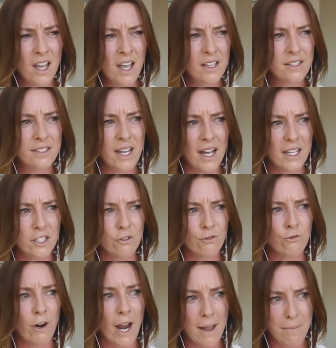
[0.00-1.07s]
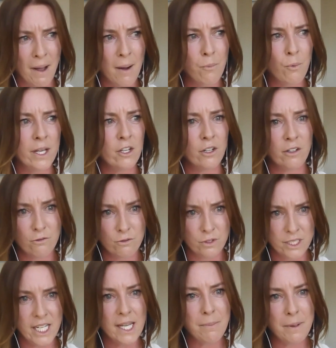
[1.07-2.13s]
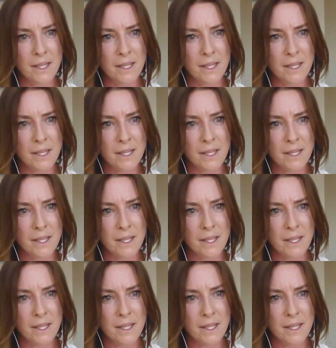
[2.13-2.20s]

start to ramp up when you're deep